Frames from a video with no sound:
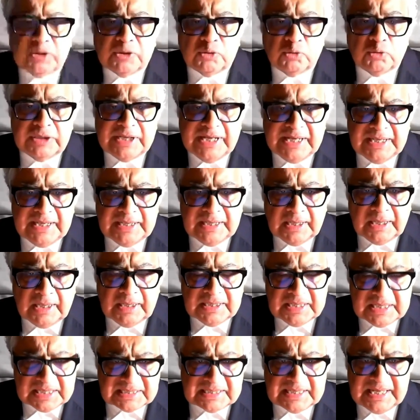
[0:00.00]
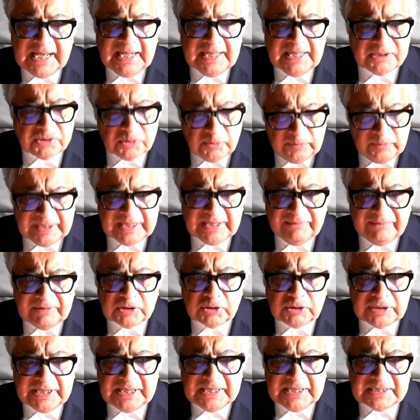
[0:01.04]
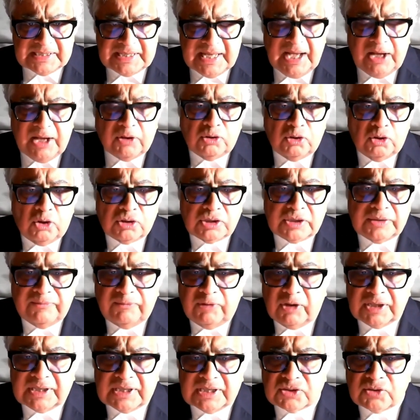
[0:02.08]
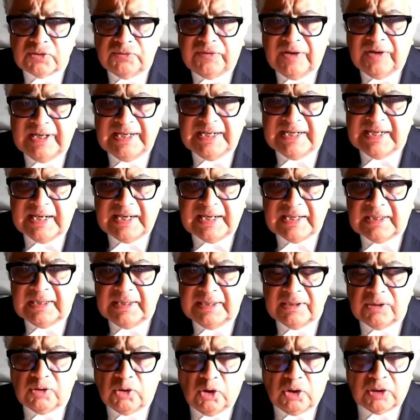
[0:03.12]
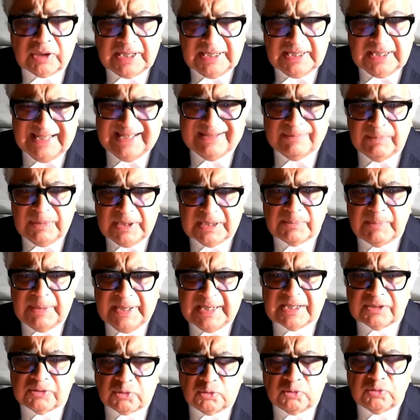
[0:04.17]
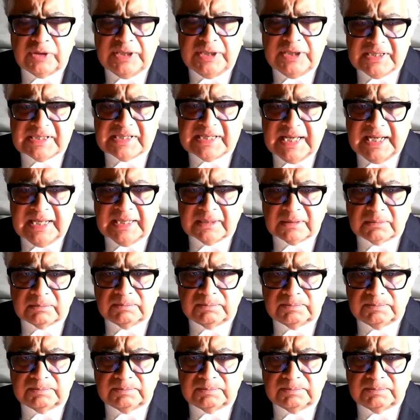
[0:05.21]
it to the ECI. So we'll give it to the ECI, or your lordship want us to file it directly in court. I think better through the ECI.